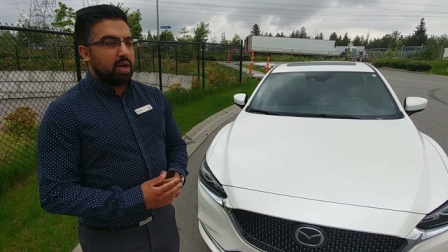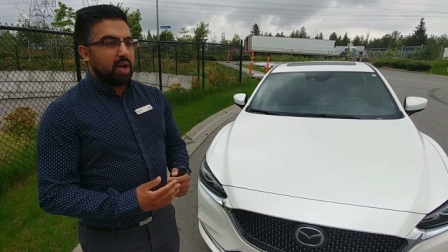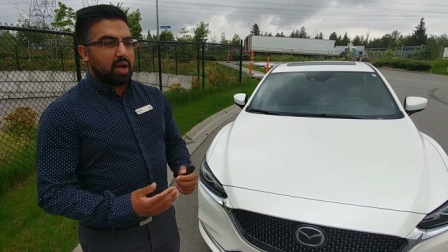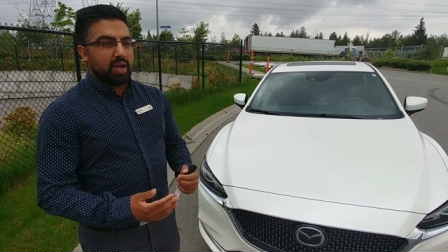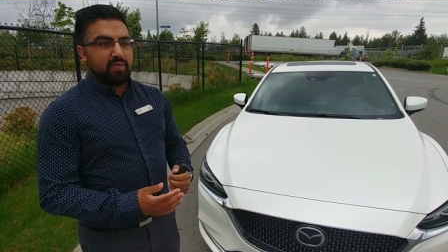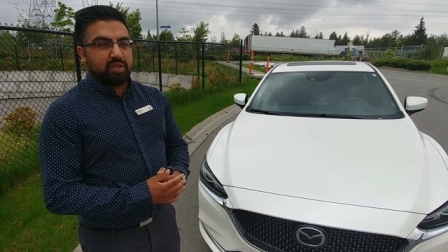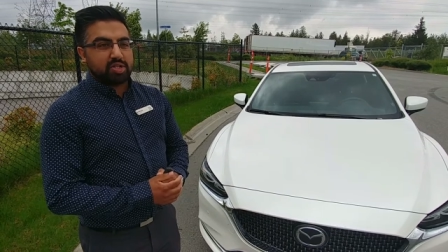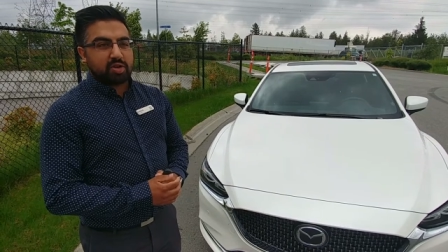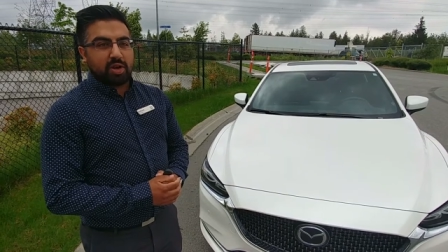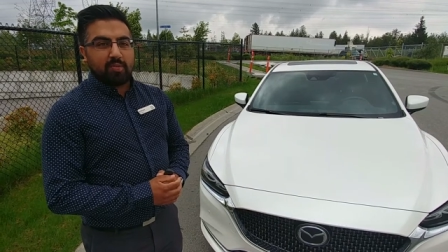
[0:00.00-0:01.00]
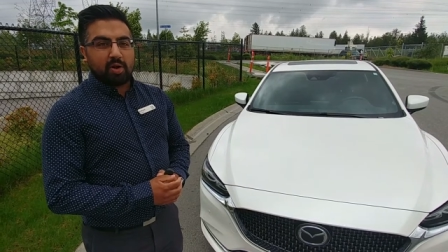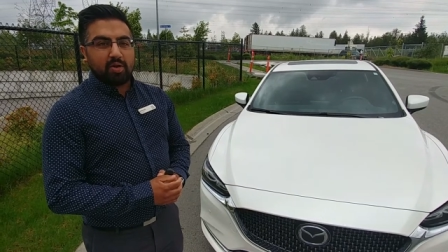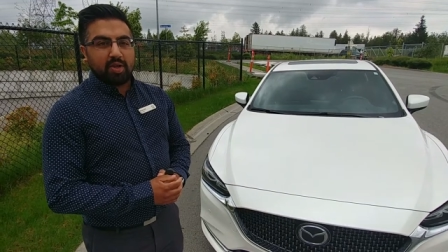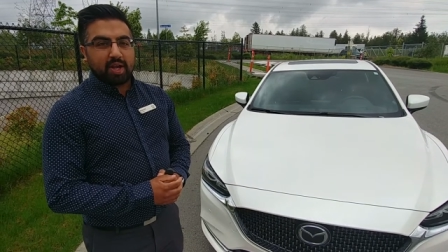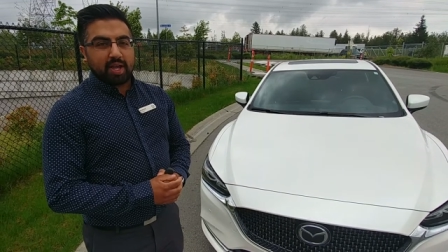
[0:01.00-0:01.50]
uh, even the starting model,
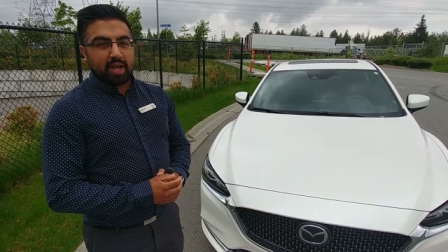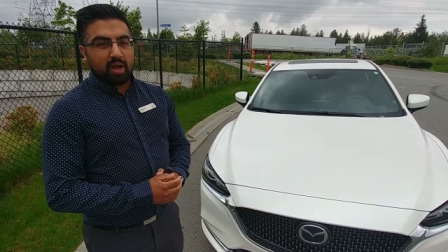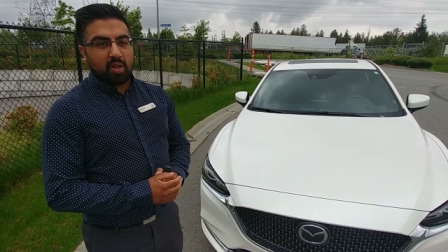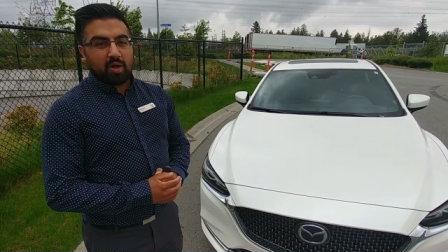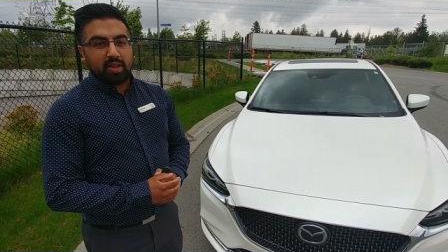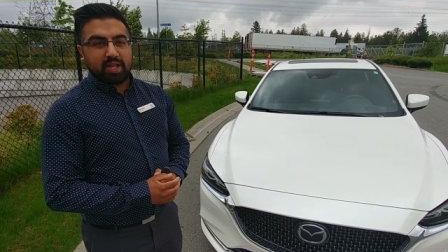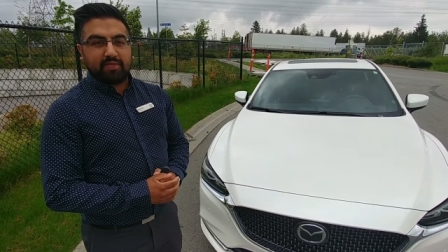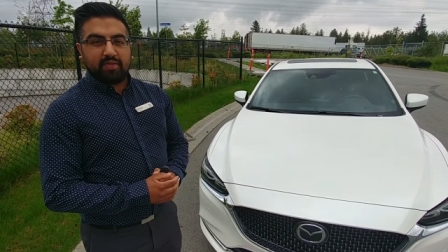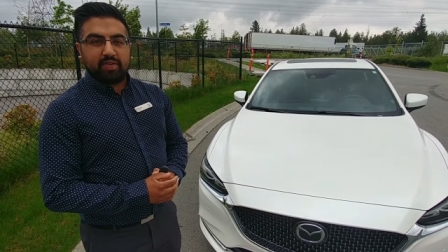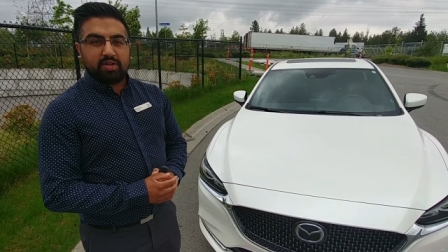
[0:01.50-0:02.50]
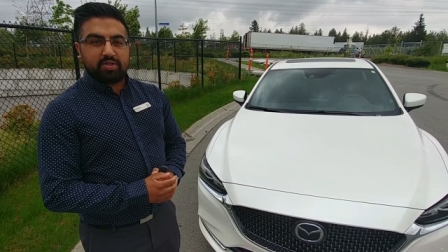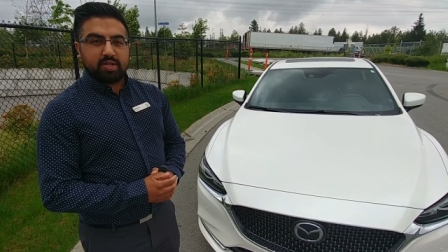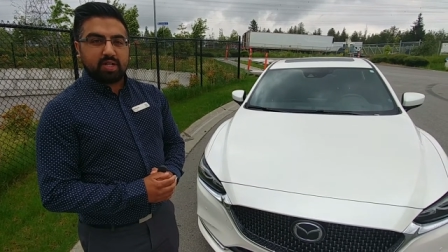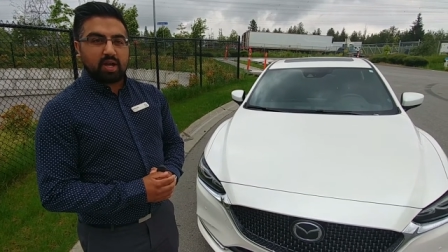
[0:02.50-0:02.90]
you're going to get a lot of safety features.